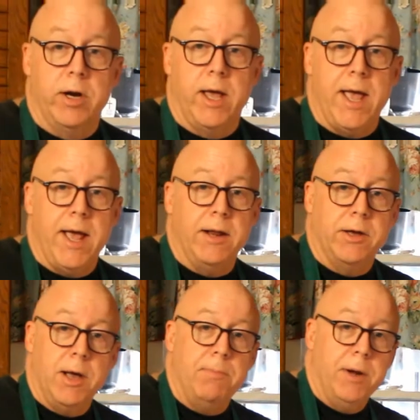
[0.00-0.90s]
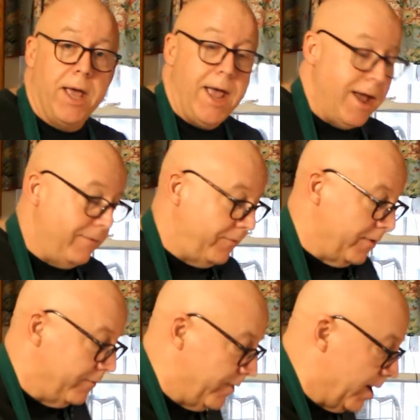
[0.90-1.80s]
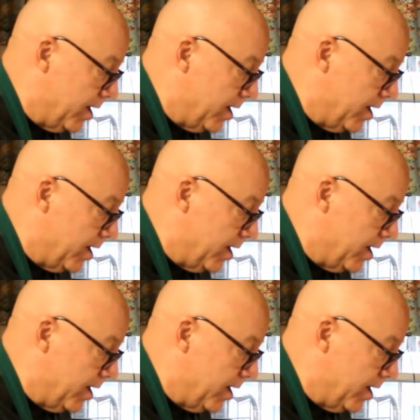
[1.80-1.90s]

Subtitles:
going to add 1.5 cups of